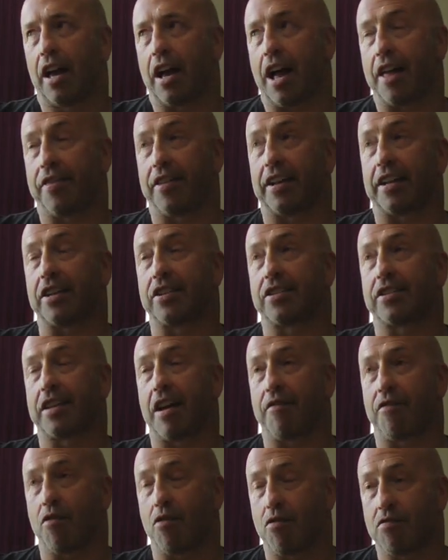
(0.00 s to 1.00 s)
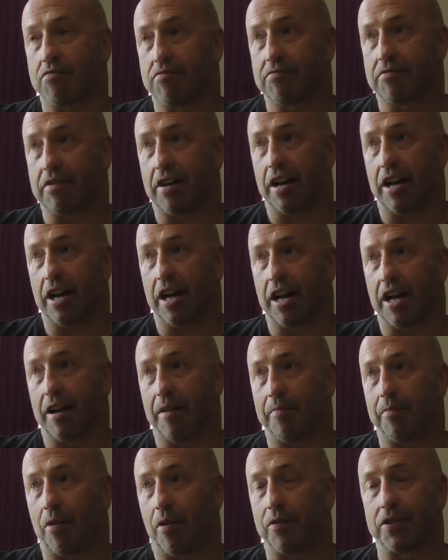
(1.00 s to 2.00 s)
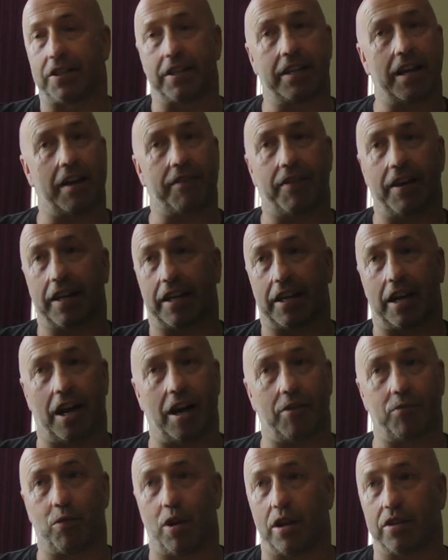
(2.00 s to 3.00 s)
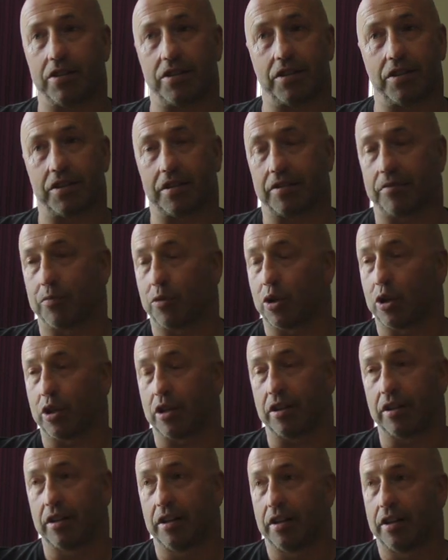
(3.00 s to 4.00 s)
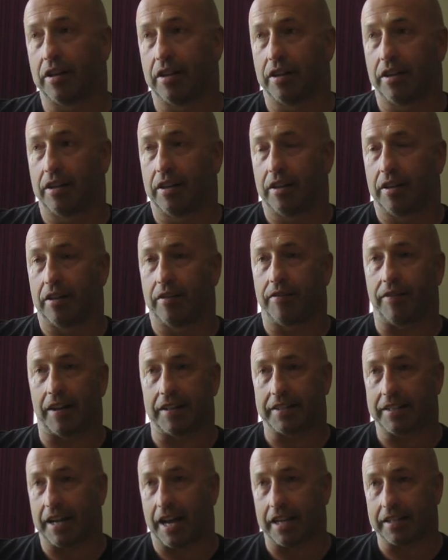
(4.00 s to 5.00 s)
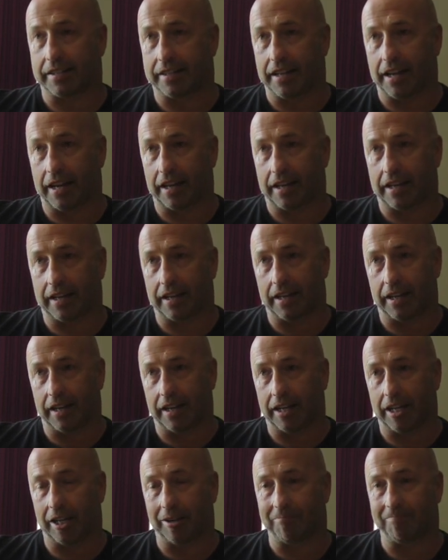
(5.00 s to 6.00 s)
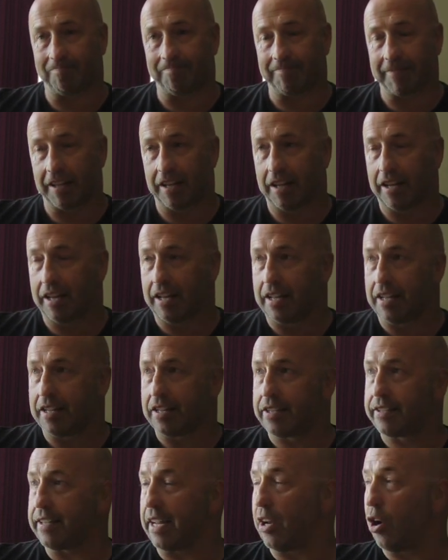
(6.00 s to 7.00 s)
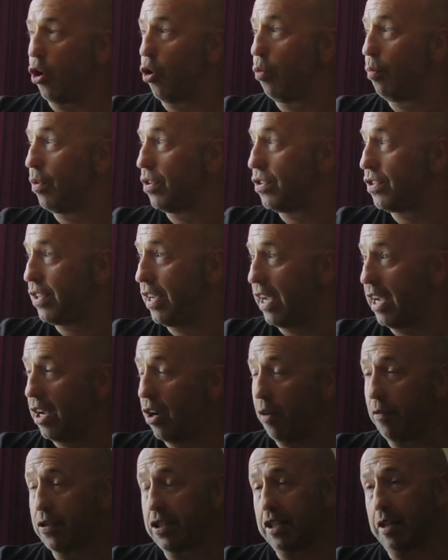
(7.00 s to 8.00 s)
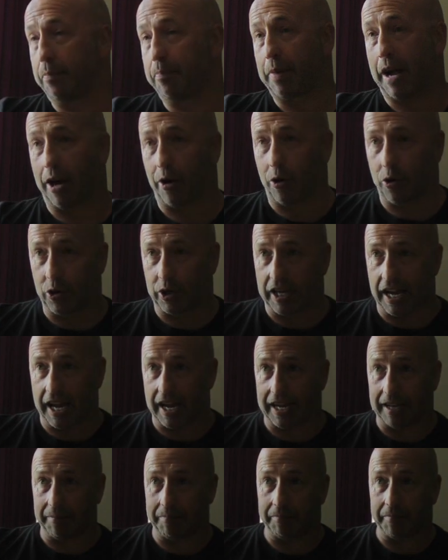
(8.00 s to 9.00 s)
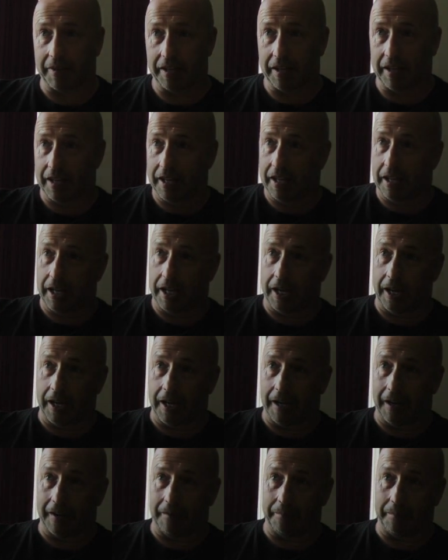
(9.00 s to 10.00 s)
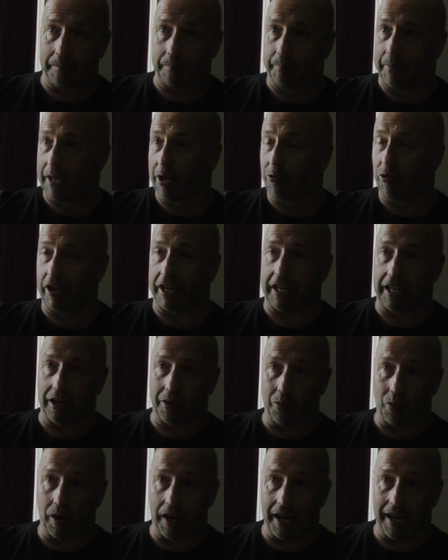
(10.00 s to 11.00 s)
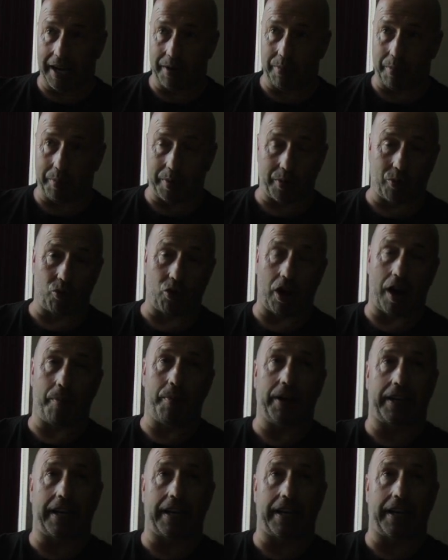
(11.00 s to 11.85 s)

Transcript: I think there's several. Obviously the FA Cup runs were fantastic. St Albans here, obviously the Barrow game, Billericay away when we were right up